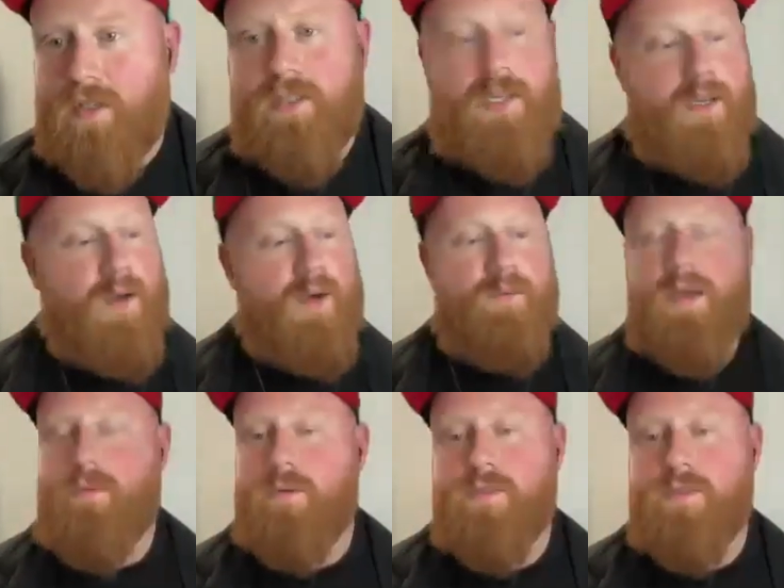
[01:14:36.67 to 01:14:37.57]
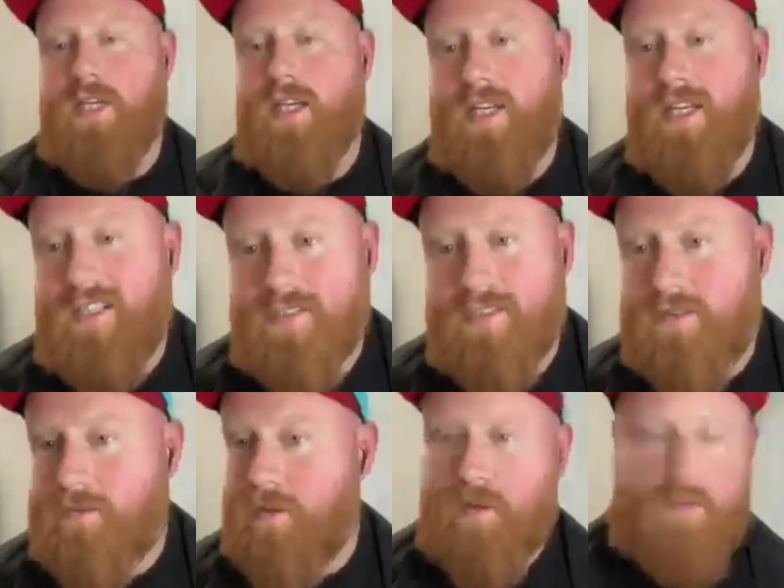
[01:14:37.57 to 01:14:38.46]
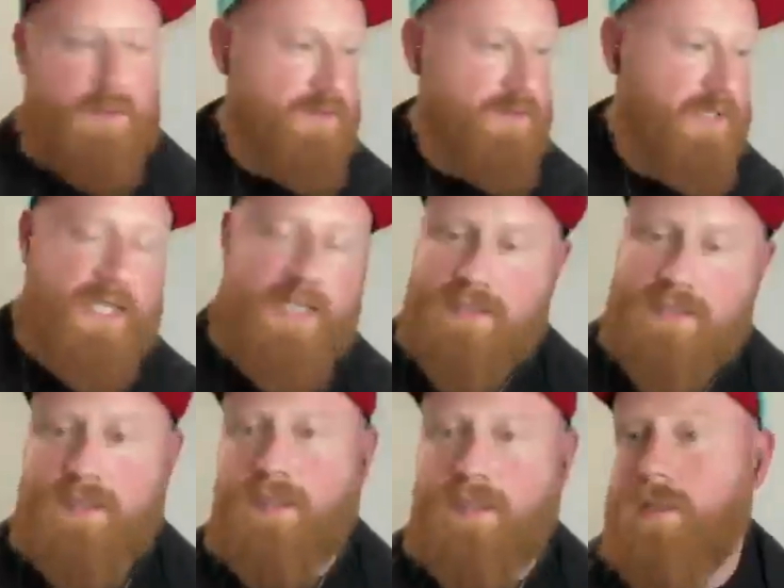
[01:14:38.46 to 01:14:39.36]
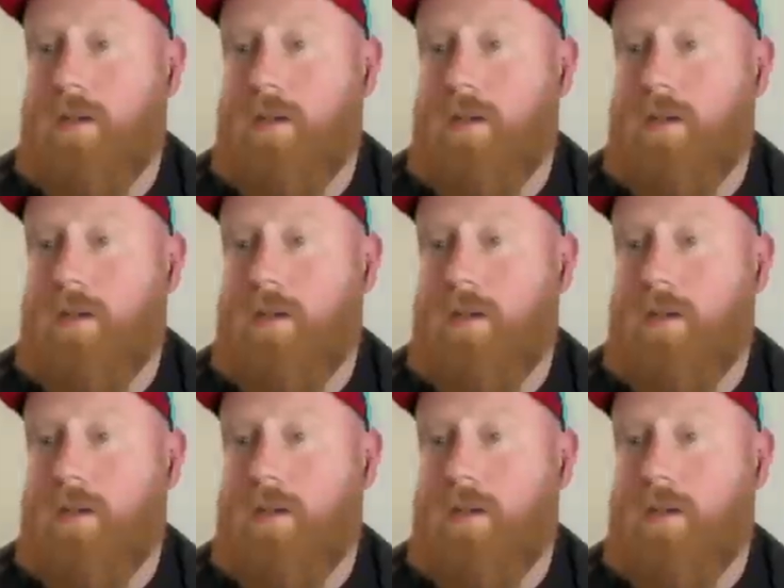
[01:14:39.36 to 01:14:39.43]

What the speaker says: A lot of people say it is. A lot of people say it isn't.